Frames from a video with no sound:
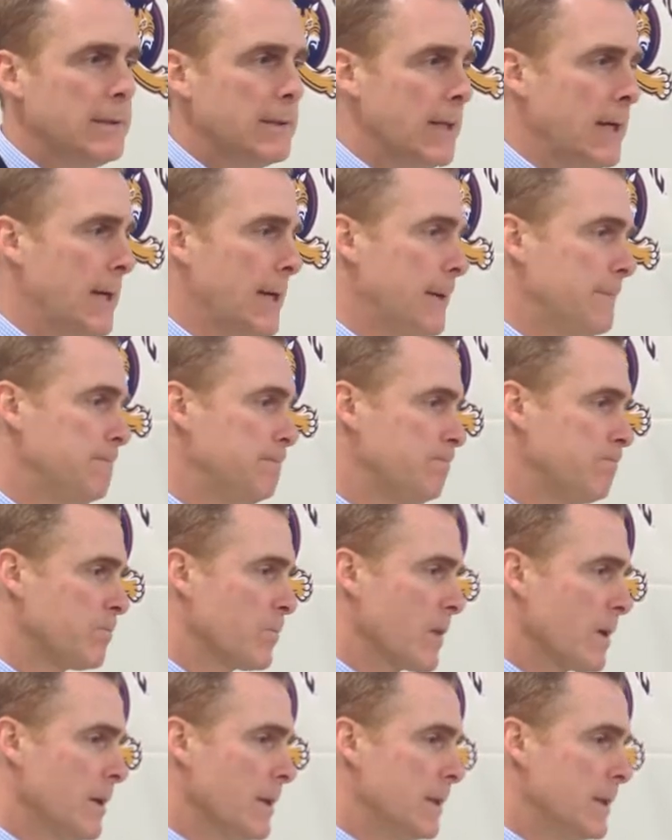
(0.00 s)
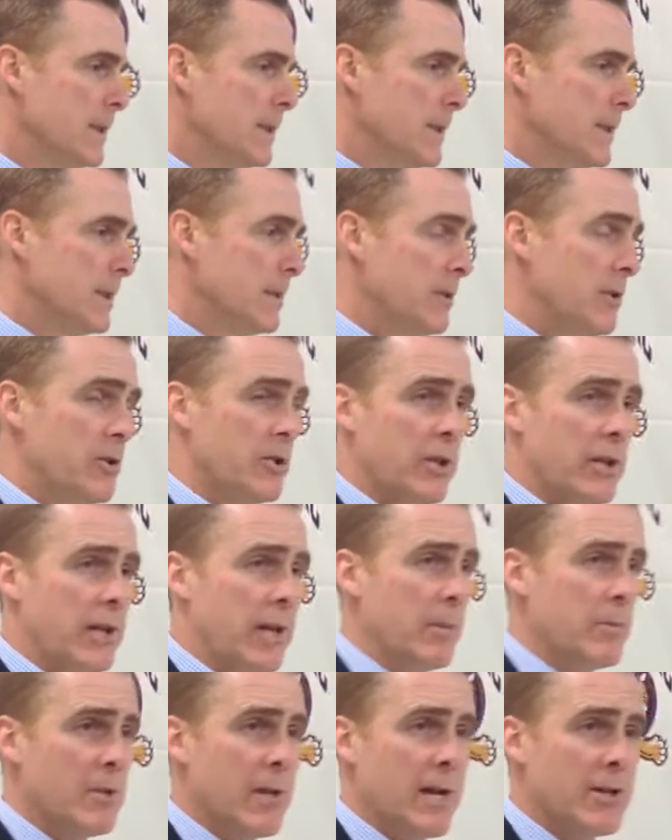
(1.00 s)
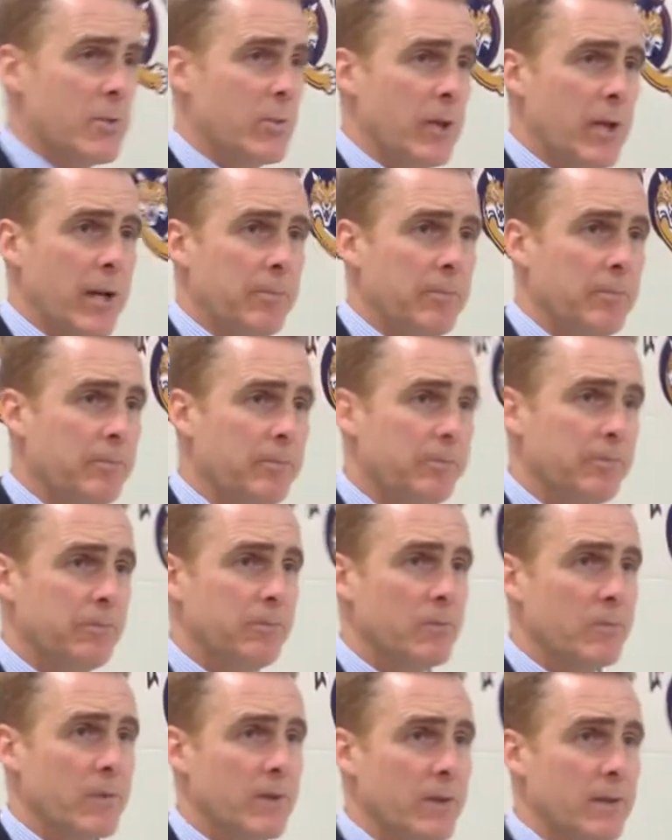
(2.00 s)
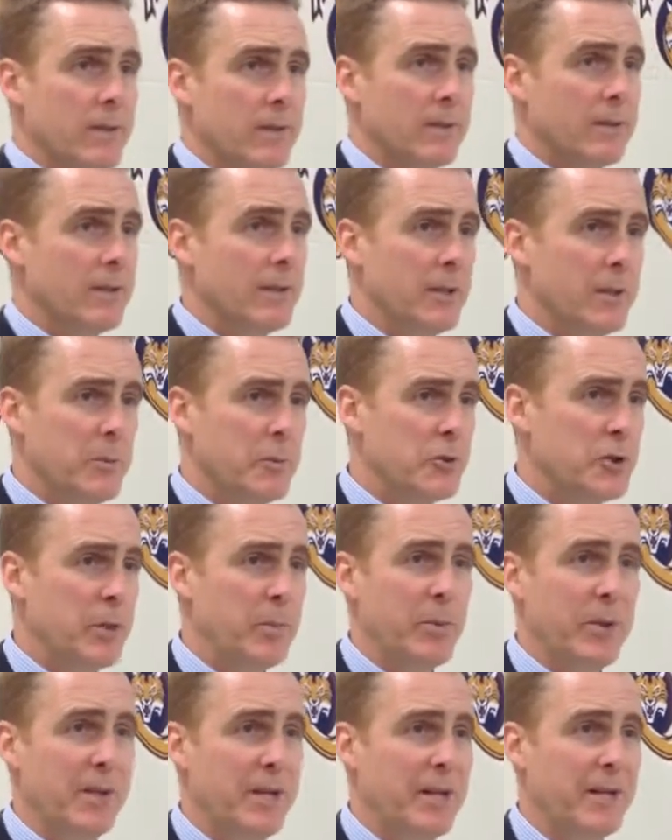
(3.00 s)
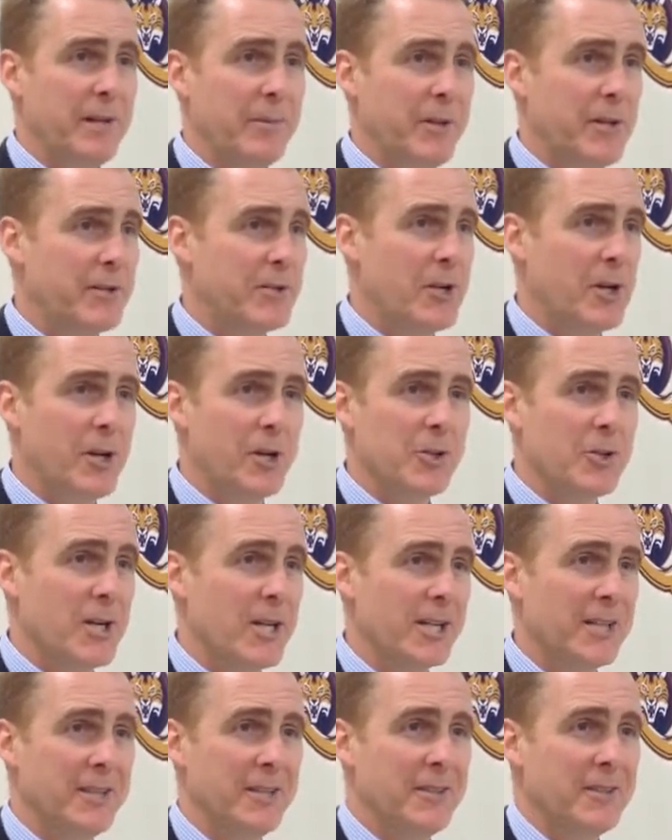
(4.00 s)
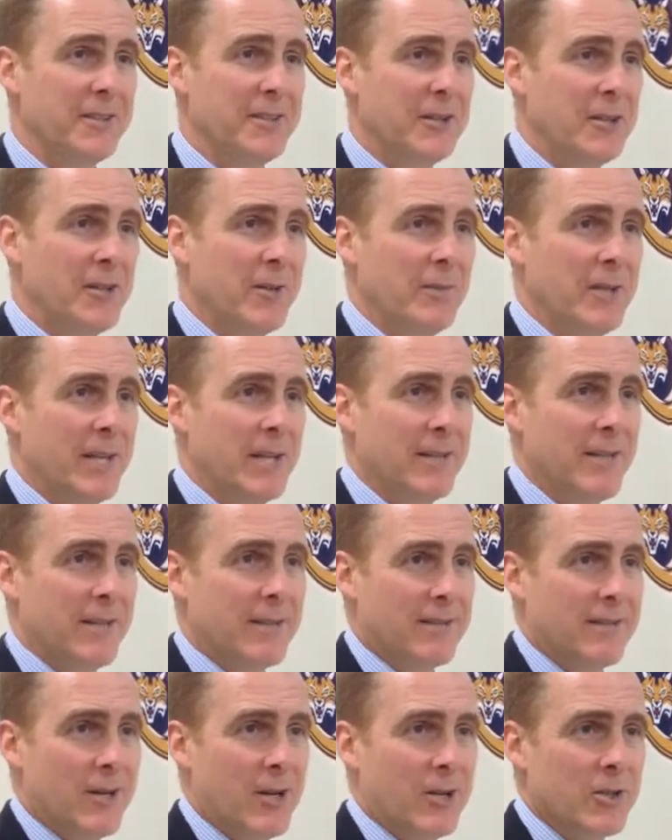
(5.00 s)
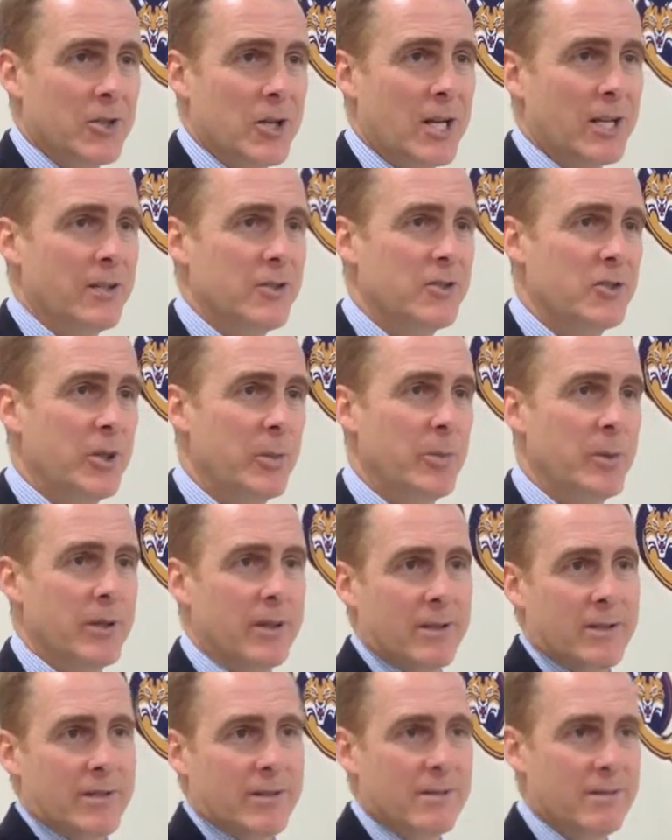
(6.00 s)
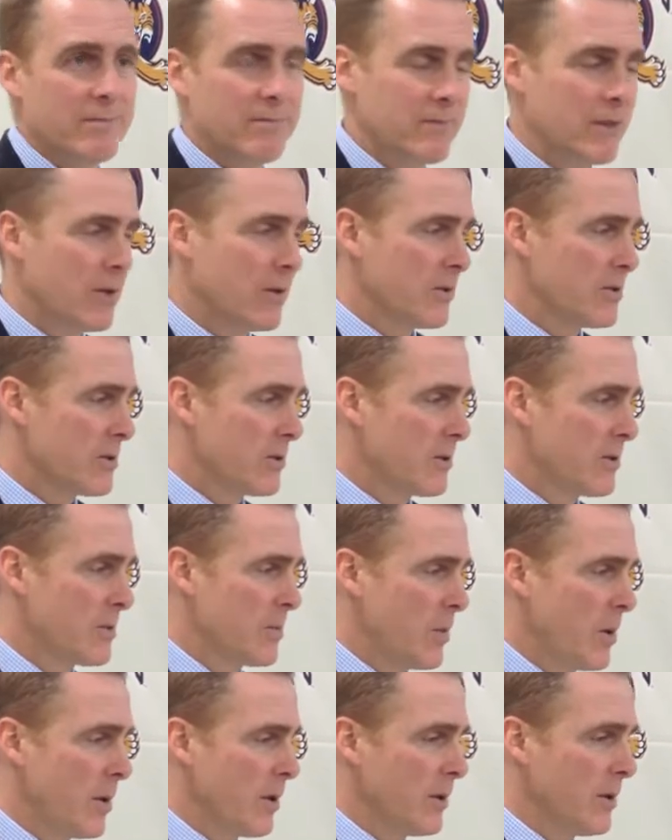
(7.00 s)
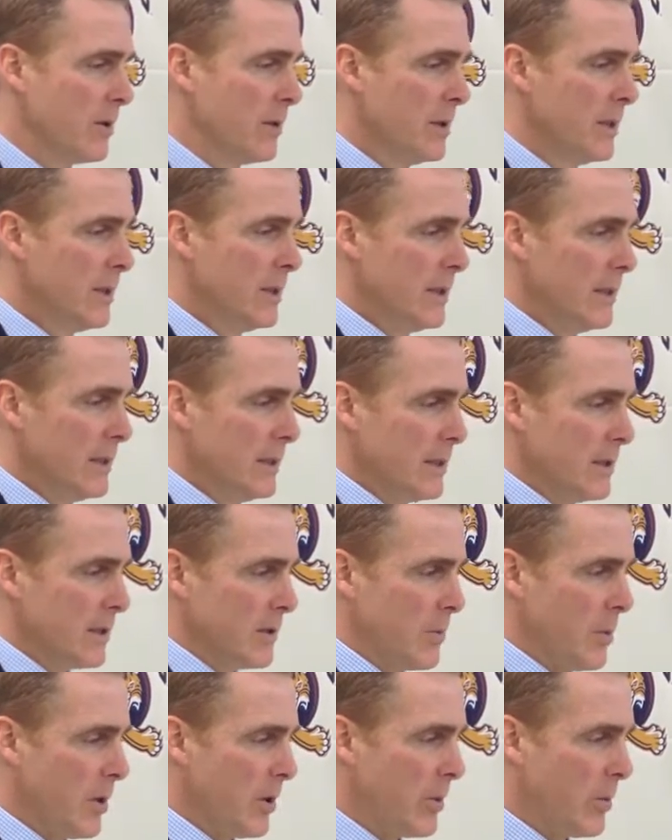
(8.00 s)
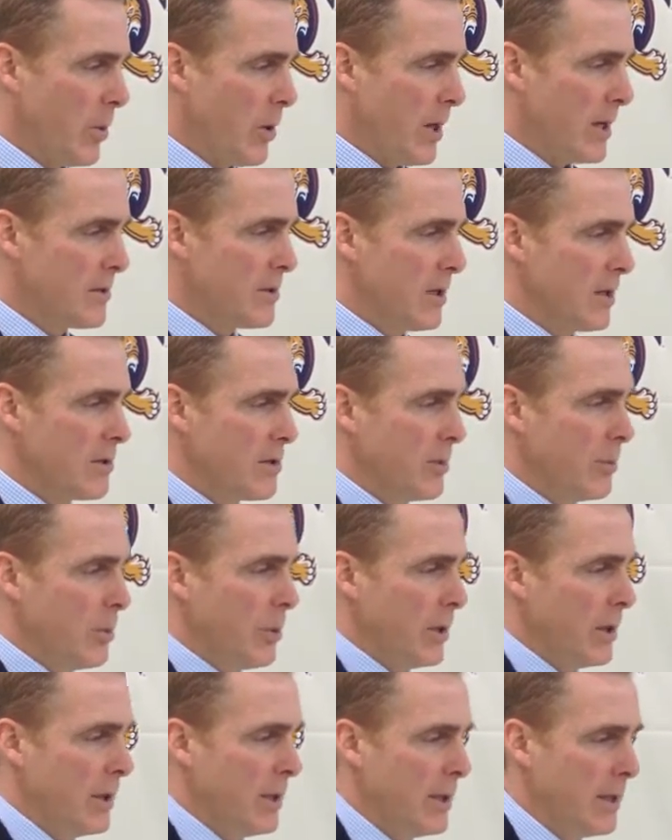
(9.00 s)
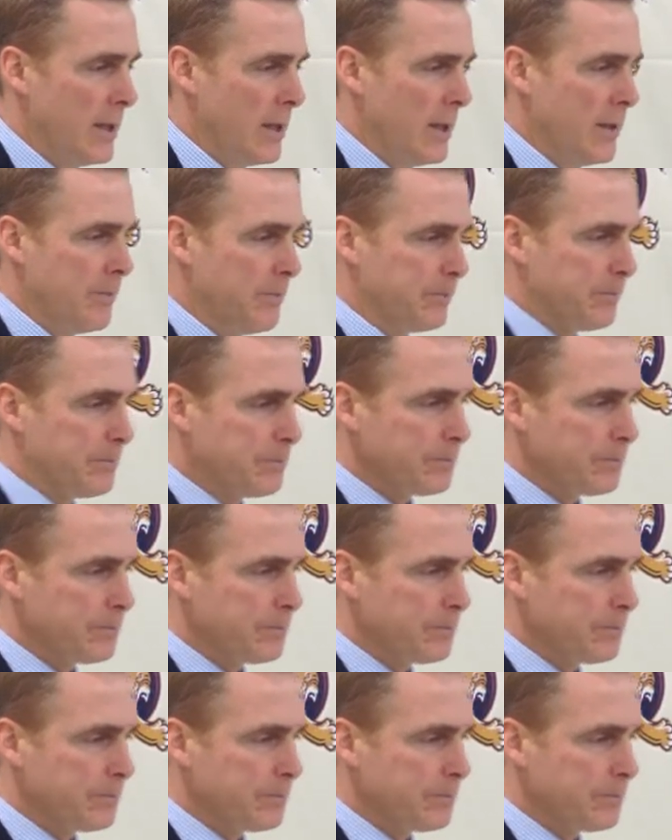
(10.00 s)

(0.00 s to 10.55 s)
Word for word: um, you see the games last weekend? I didn't. It was chippy then. I mean, it's okay. college hockey. You know, I mean, I think college hockey's chippy. It's you know, it's, it's part of the it's part of the process. You play um,